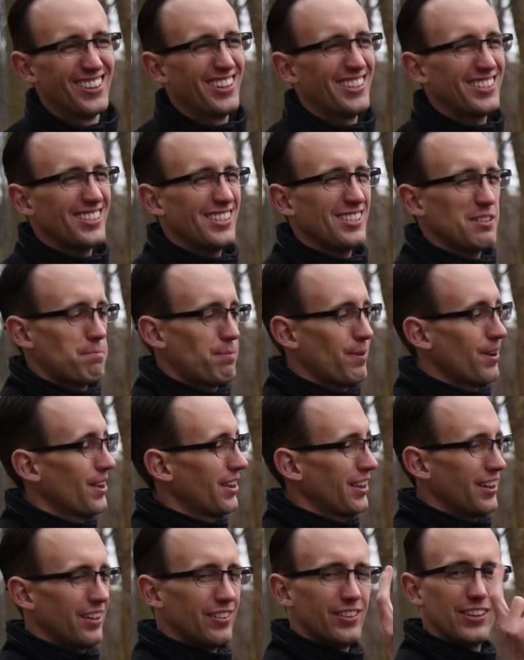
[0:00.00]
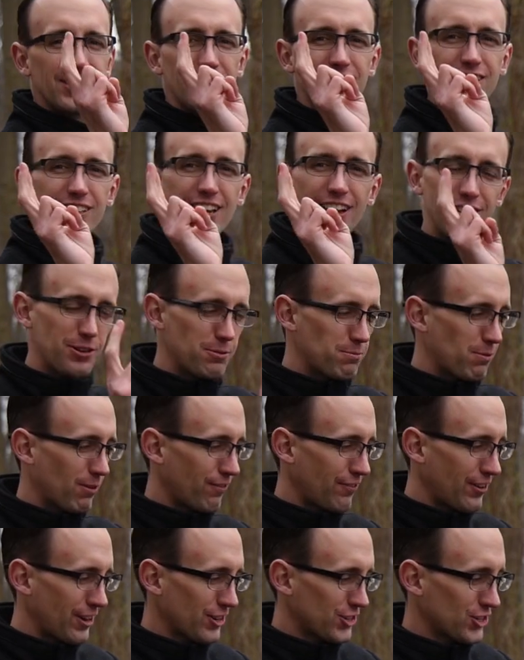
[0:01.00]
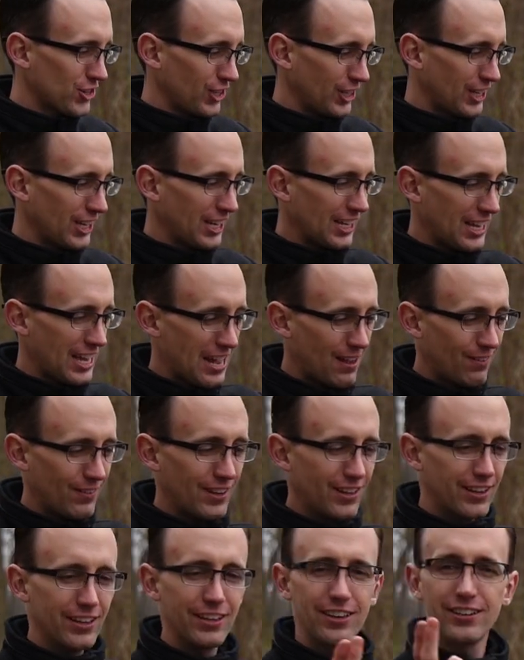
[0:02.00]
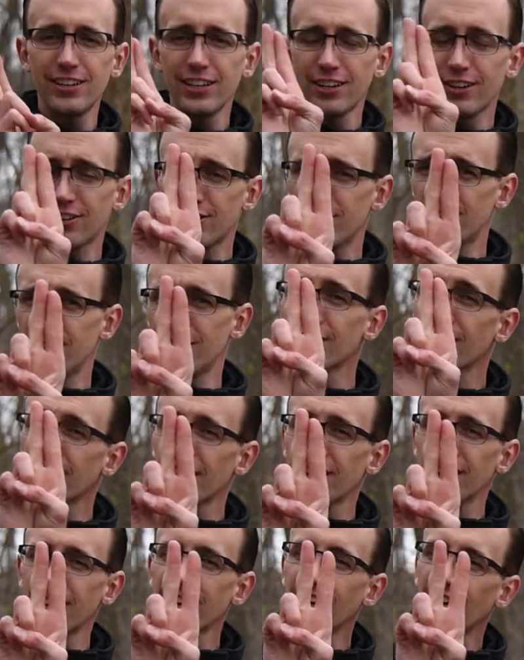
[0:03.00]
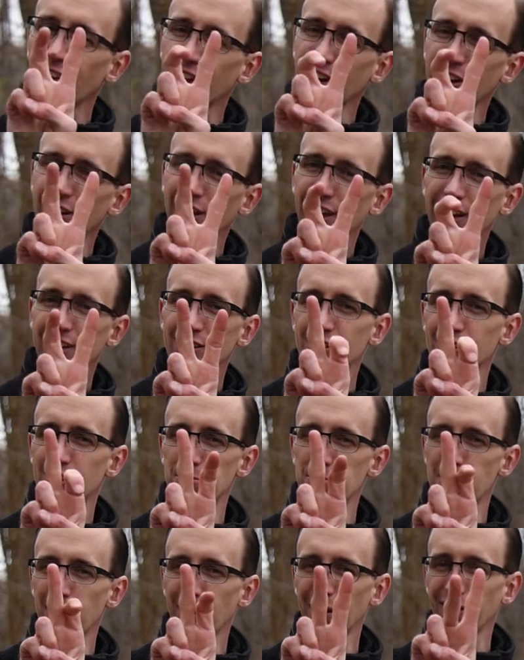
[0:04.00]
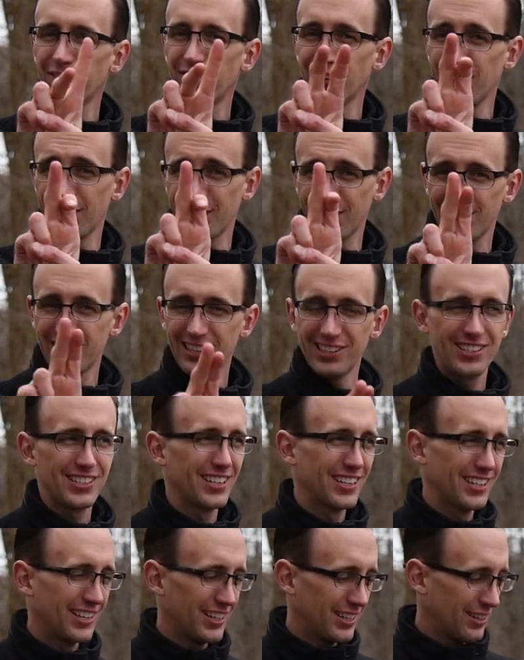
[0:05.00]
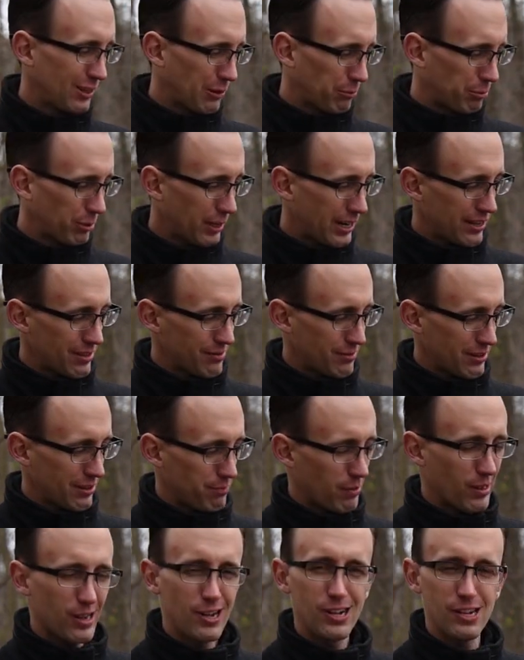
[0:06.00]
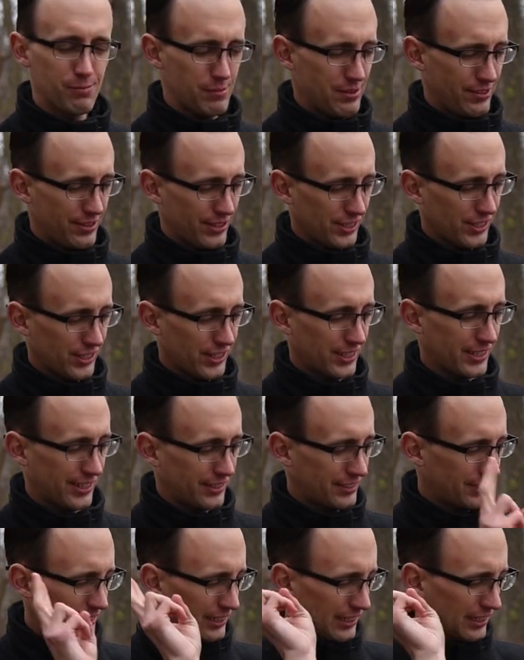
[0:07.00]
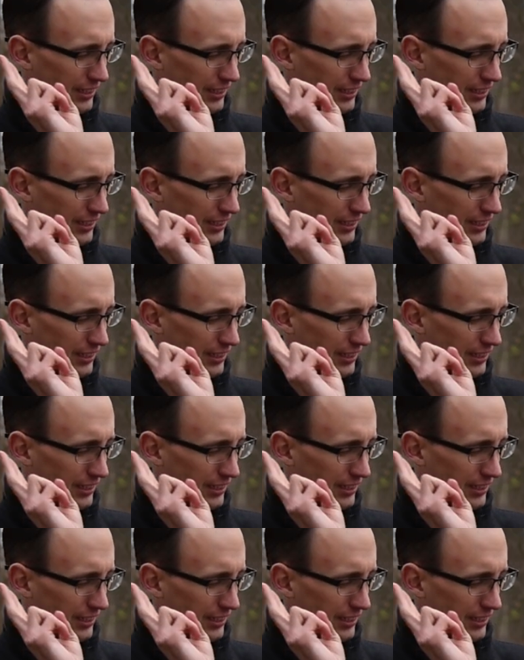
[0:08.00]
This is a this is how you professionally clap. You take your, your index and your middle fingers, you apply them to the palm in this area.